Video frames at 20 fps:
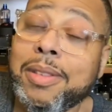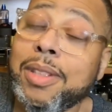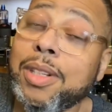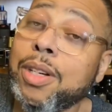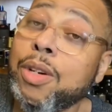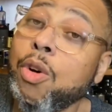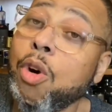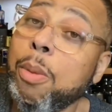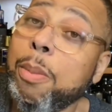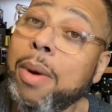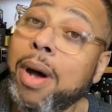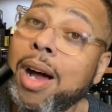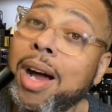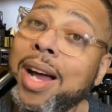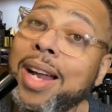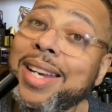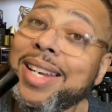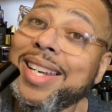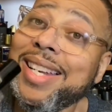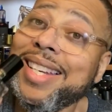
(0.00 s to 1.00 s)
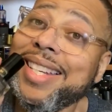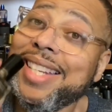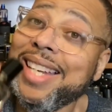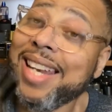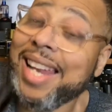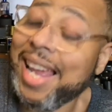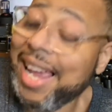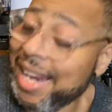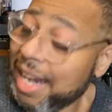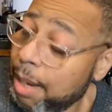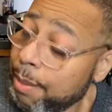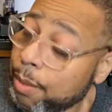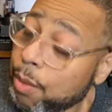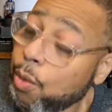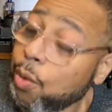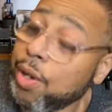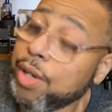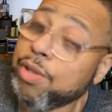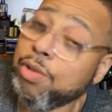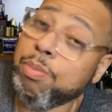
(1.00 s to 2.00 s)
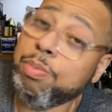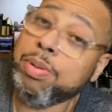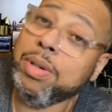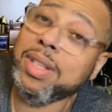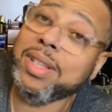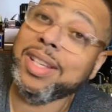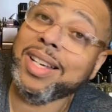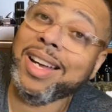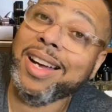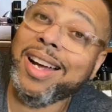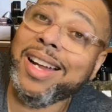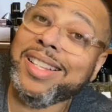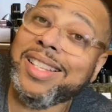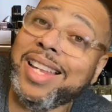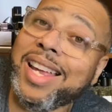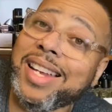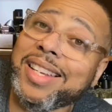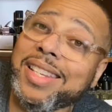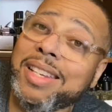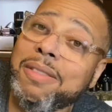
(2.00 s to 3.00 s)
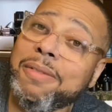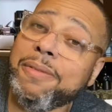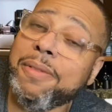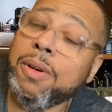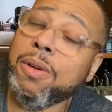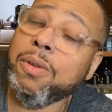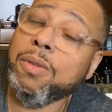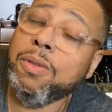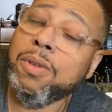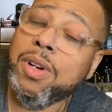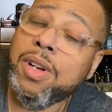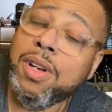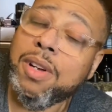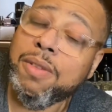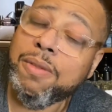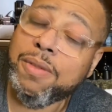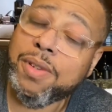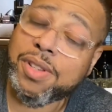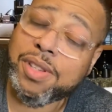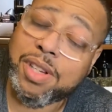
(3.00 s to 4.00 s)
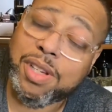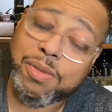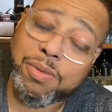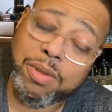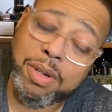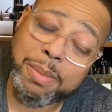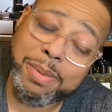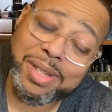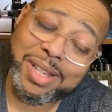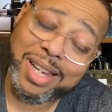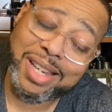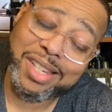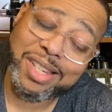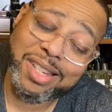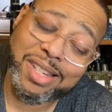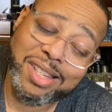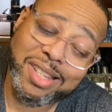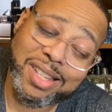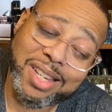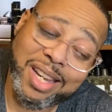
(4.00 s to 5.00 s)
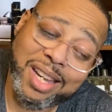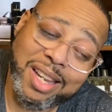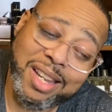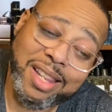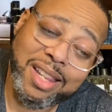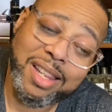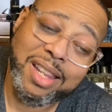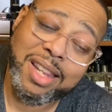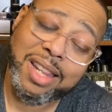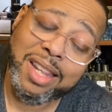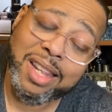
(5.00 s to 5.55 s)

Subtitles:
Gourmand Delight. I'm going to put the contact info for Scentual Obsessions in